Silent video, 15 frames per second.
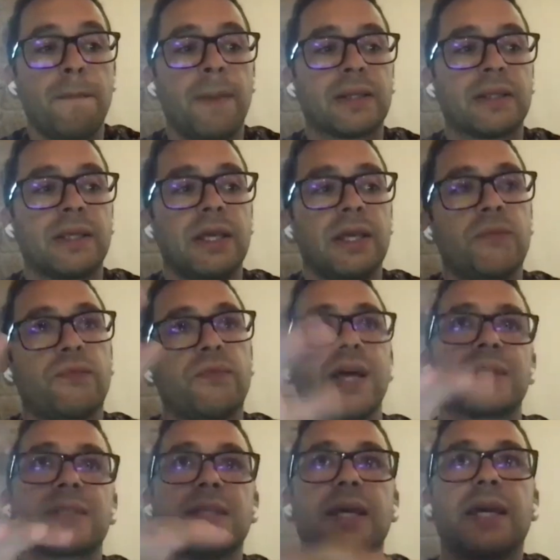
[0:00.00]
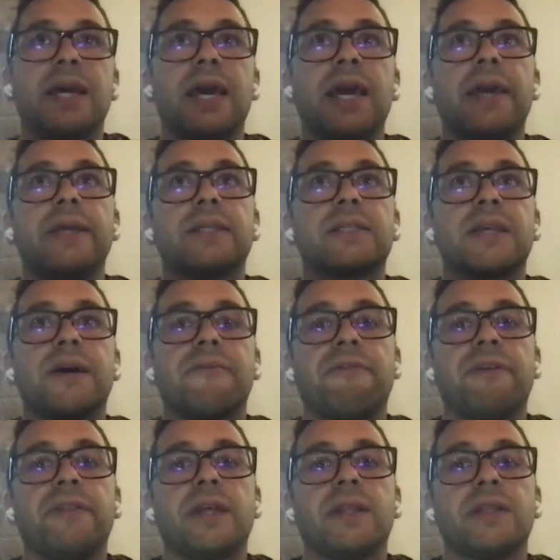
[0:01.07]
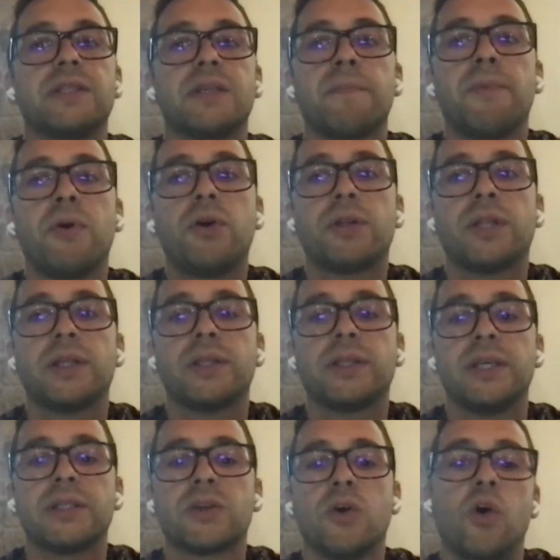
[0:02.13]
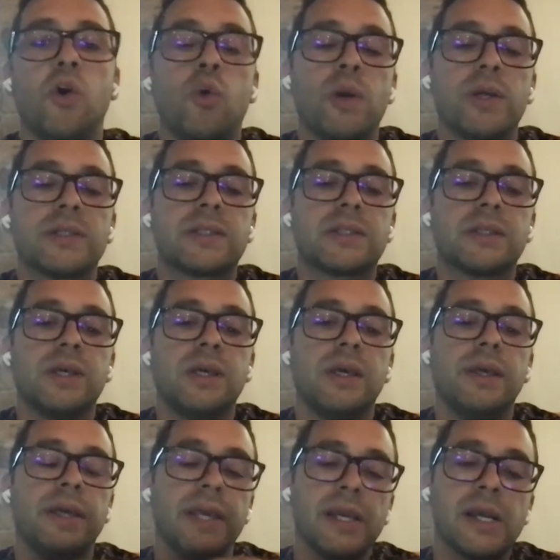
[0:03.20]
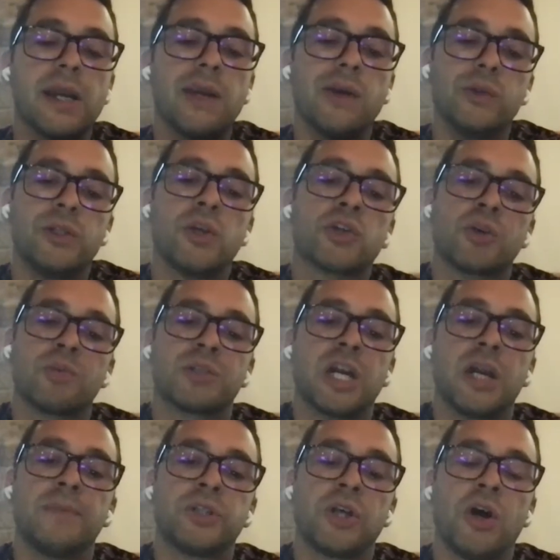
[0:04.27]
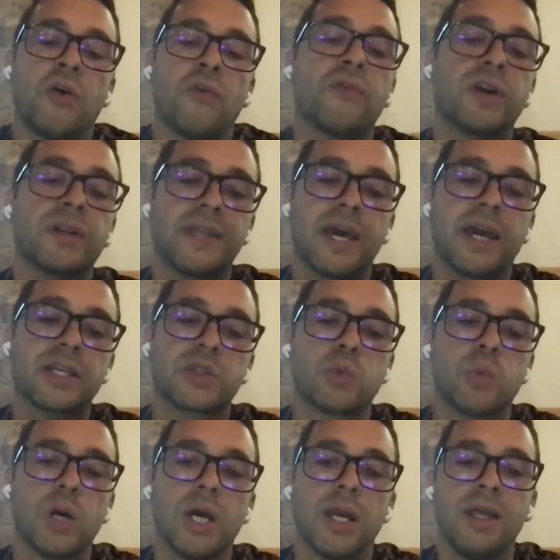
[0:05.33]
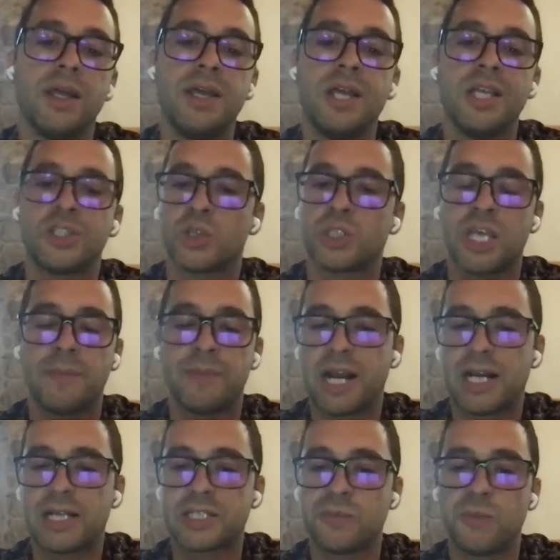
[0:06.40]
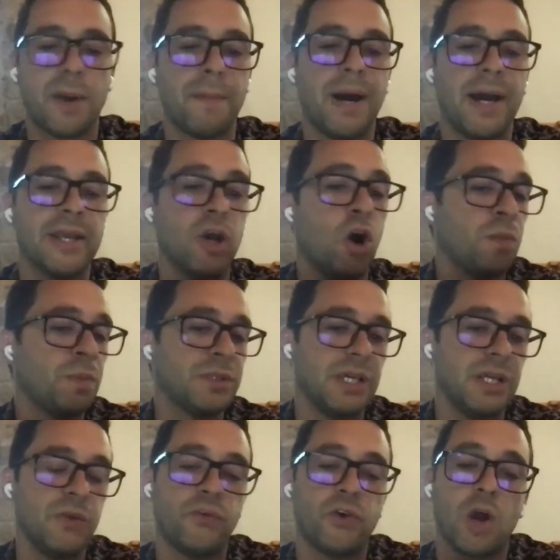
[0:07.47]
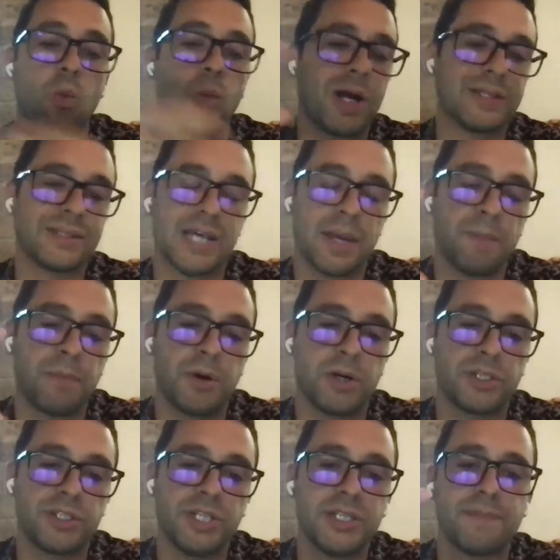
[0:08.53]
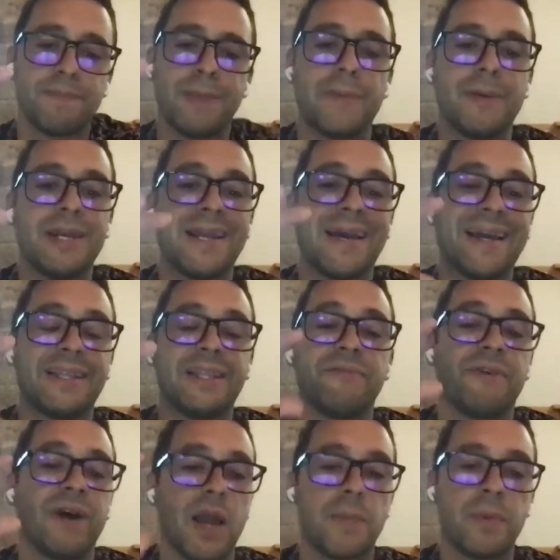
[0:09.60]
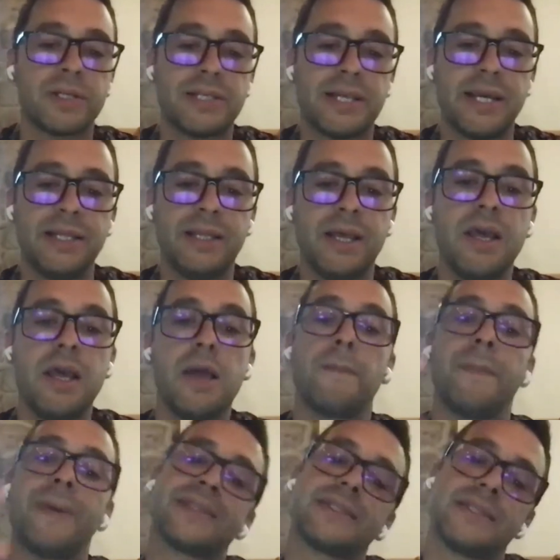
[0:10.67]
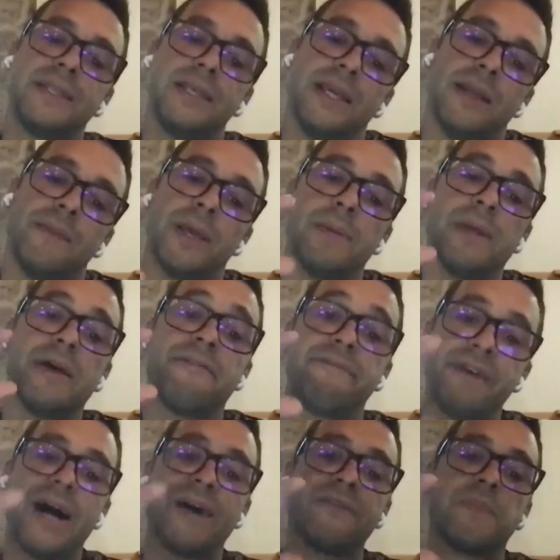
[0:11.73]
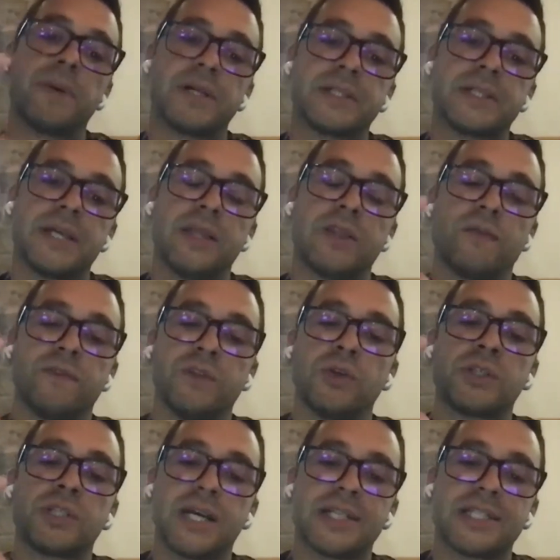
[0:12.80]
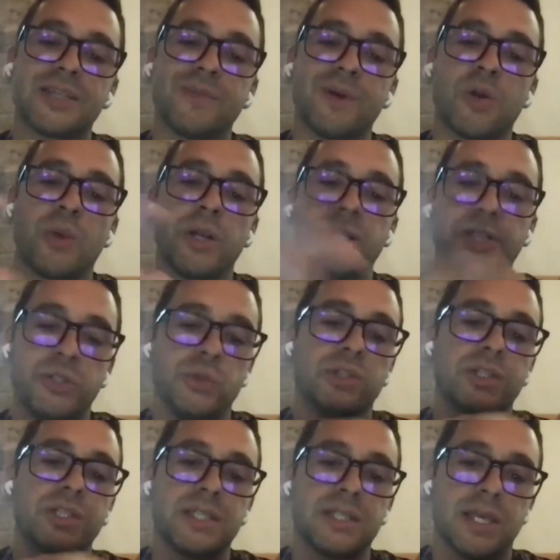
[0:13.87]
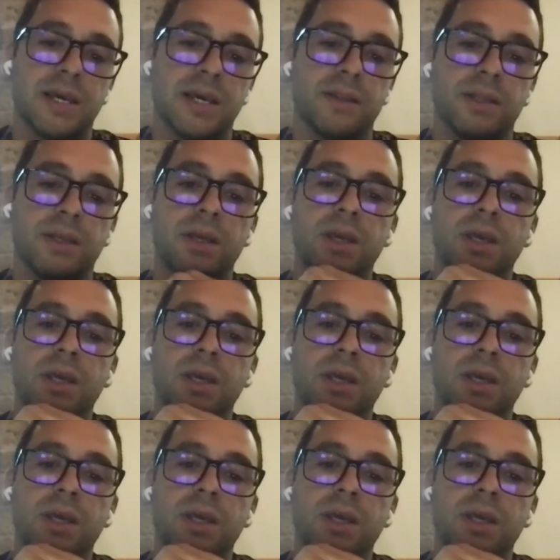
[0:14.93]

But if that's the case, something that is important is always include your subscription offer there as well. So some customer might opt in for a one-time purchase, maybe 95%, but still maybe a 5% of those customers will choose instead